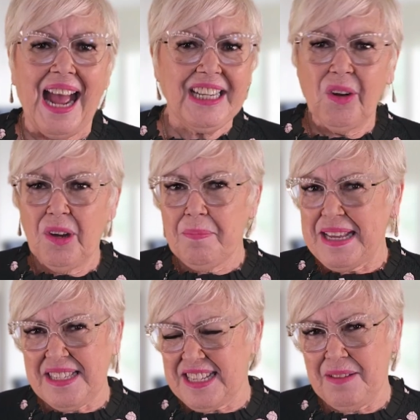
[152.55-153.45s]
I know it
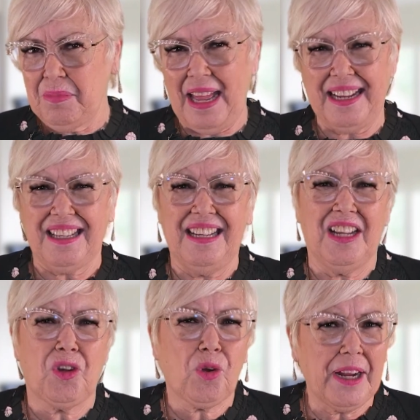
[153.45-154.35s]
may seem like an
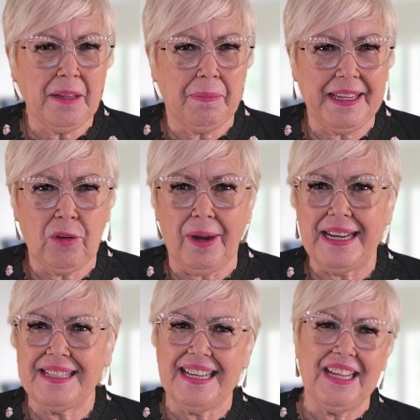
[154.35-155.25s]
incredibly
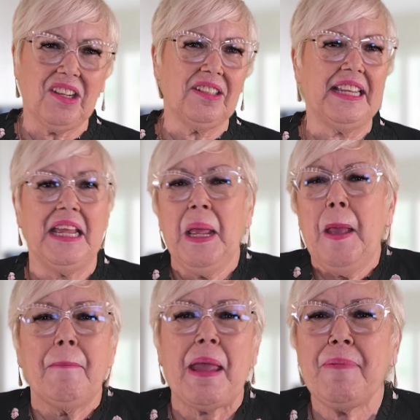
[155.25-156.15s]
great deal, and
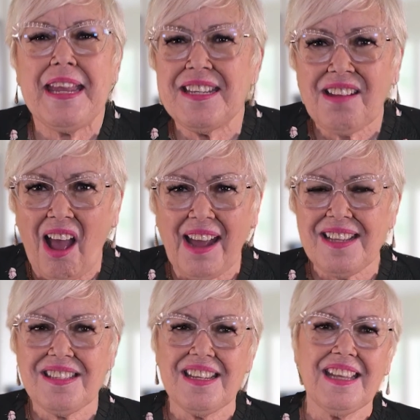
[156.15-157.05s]
it may be
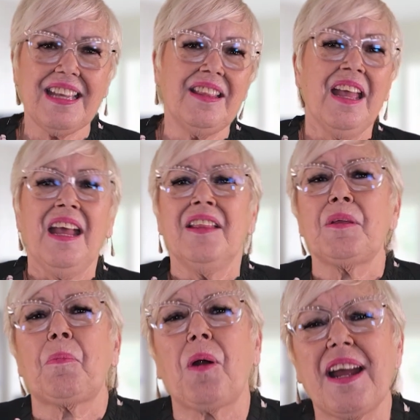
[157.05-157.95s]
enticing, and
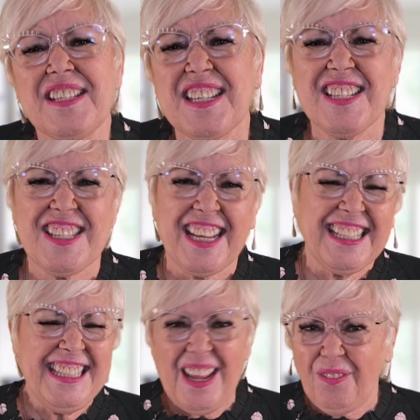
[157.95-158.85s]
the pricing
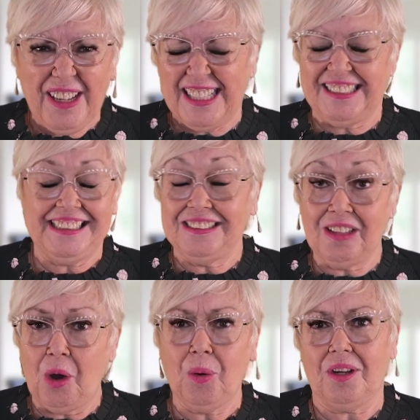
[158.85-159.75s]
significantly
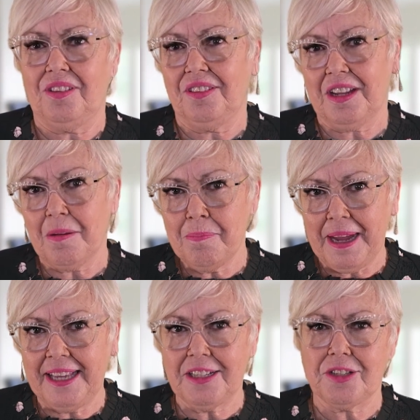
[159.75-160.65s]
lower than the
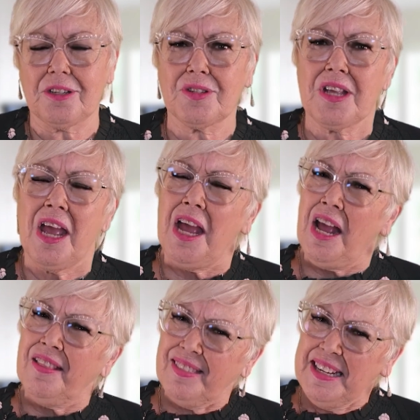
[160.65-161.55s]
competitors.
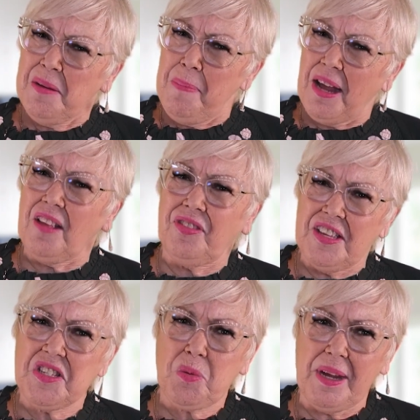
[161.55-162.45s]
Think about it
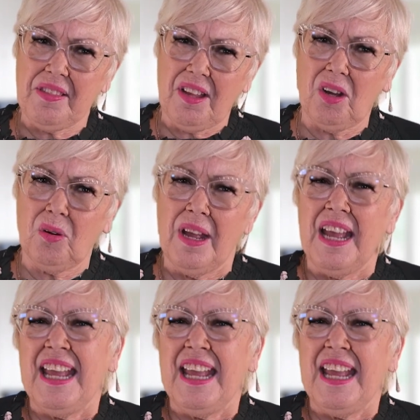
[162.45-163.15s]
this way, though.